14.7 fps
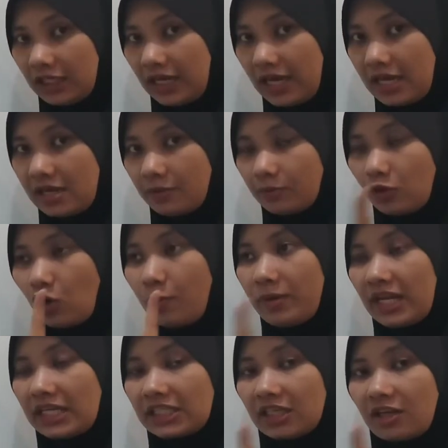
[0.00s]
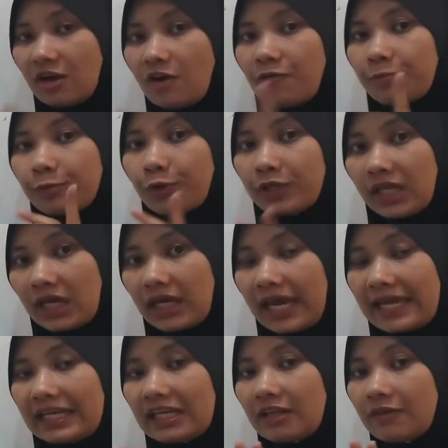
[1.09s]
combination of product and
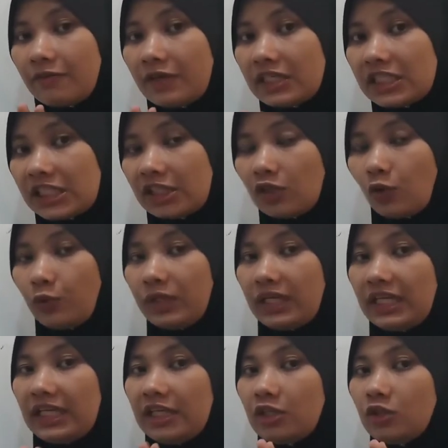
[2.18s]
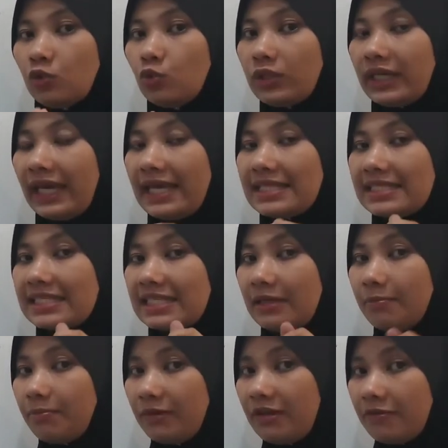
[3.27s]
division only you can
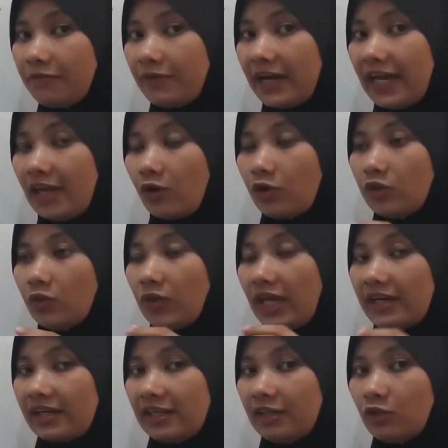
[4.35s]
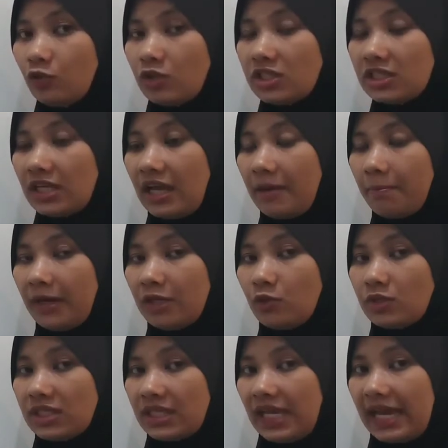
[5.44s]
simplify or you can reduce by using
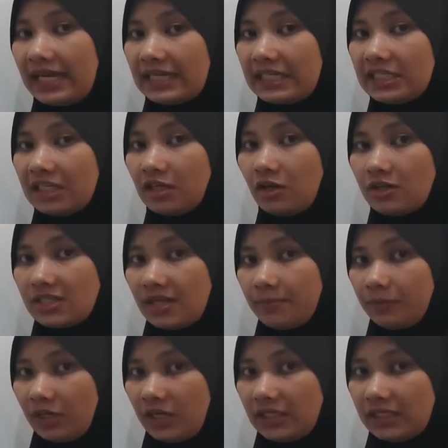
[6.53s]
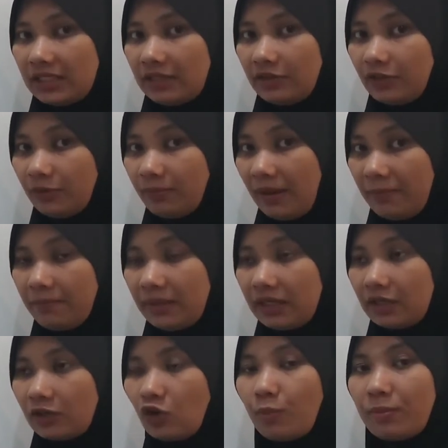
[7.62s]
addition or subtraction. Remember,
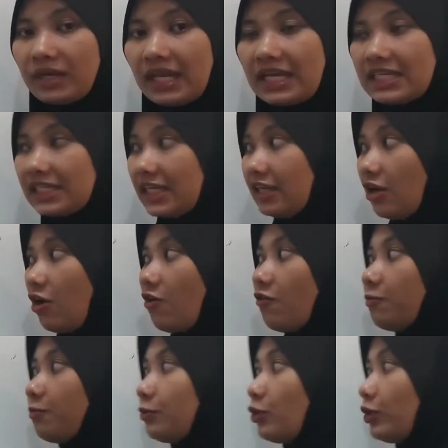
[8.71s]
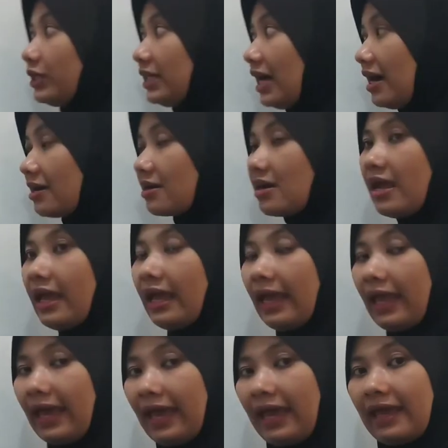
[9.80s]
combination of product
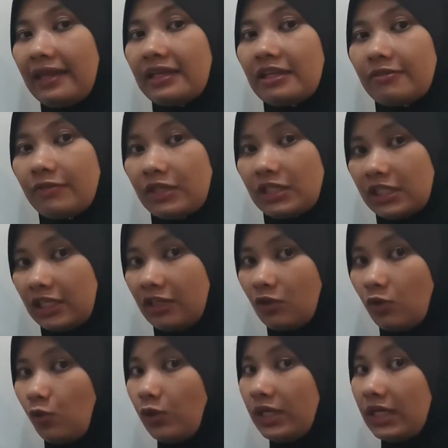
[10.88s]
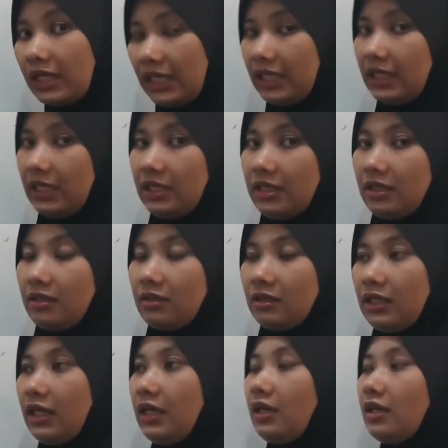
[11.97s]
and division only. Okay,
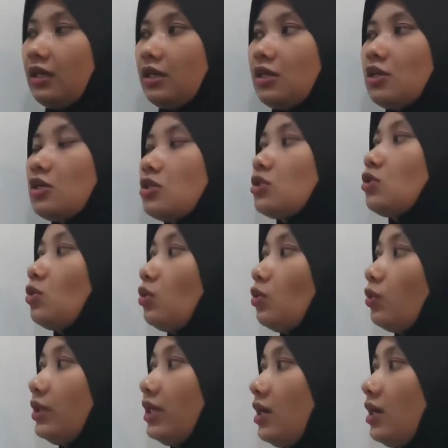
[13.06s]
so now,